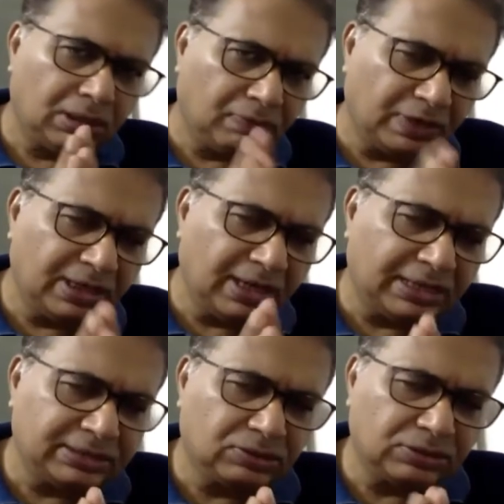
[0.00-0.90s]
one
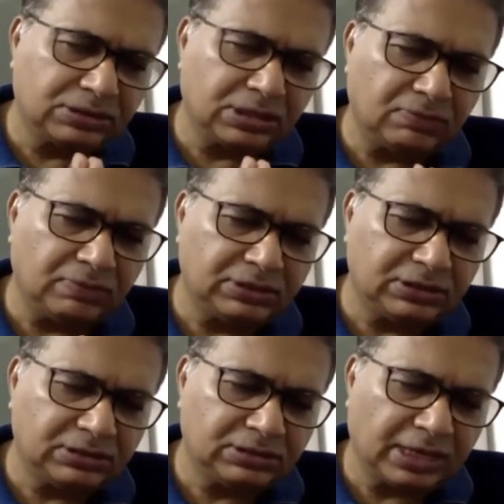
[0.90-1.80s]
last question, which
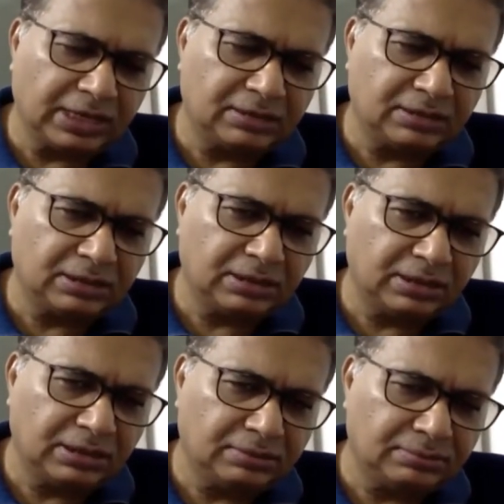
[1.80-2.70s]
is that
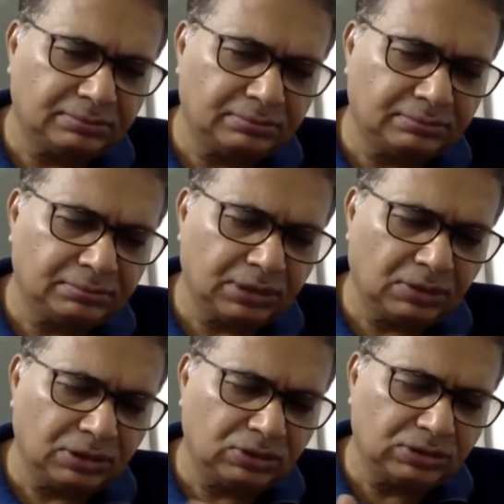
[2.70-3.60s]

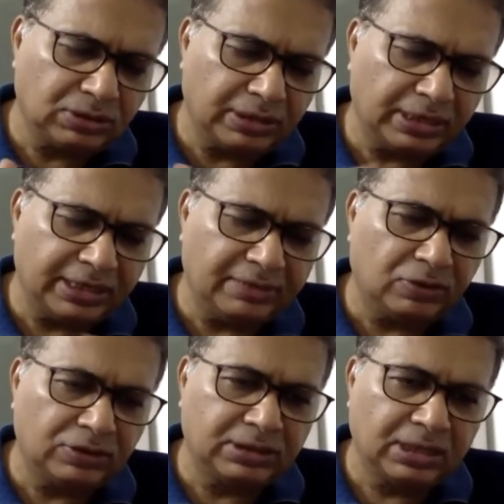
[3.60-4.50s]
you should have heard
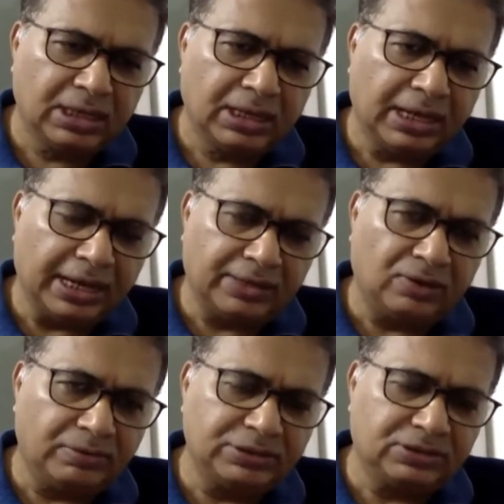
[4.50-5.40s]
about
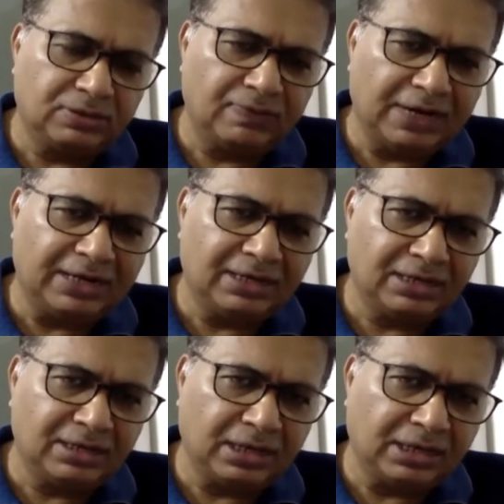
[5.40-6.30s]
economist of
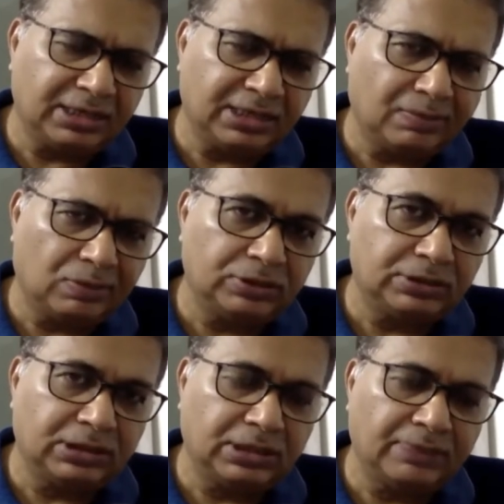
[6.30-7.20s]
London writing about
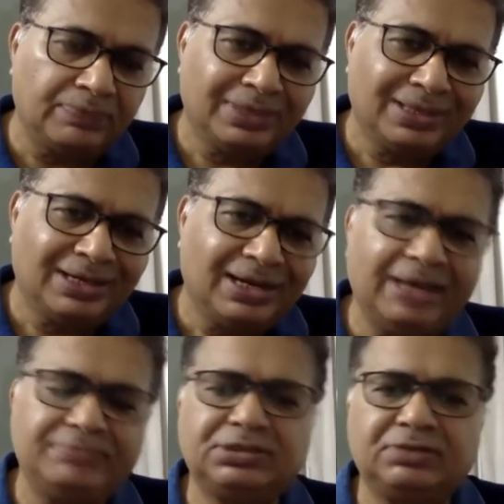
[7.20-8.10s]

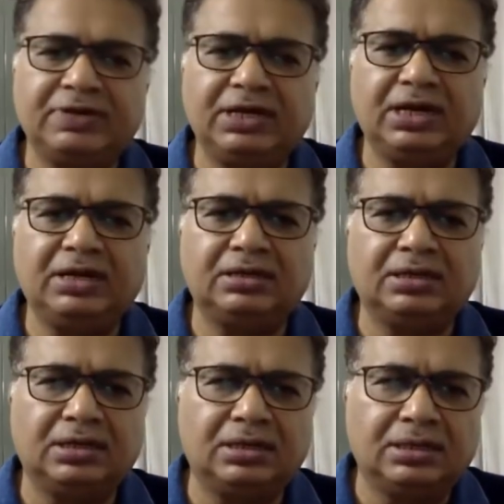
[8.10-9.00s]
claims of uh,